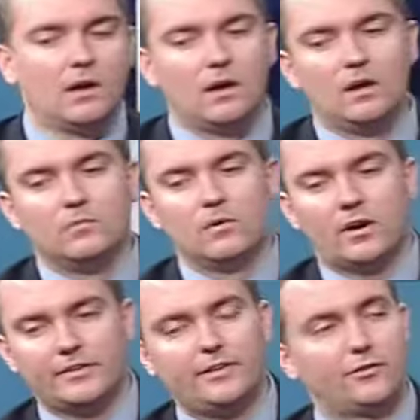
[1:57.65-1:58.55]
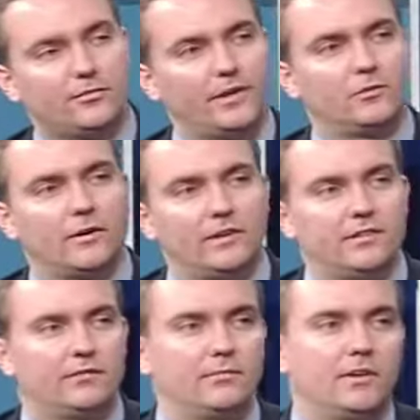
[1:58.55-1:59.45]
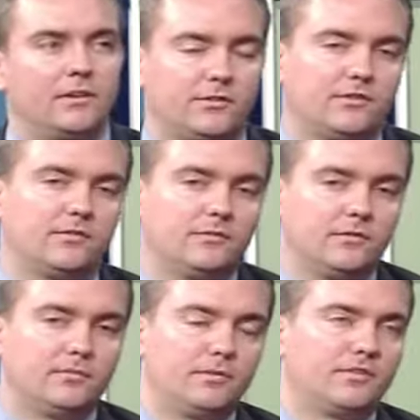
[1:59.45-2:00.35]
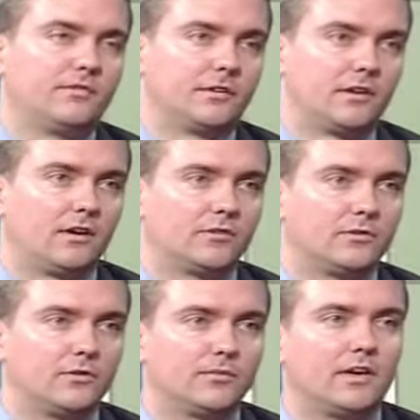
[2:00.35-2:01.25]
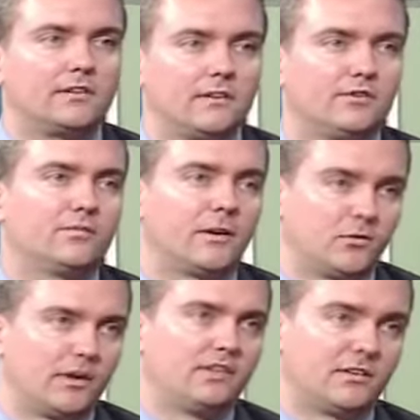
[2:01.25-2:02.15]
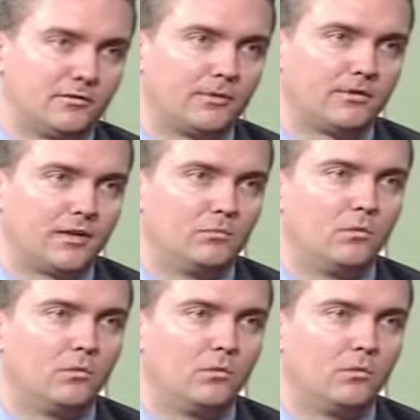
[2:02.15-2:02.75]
Um, our teachers make 27. This is specific to our schools, but our teachers make 27 percent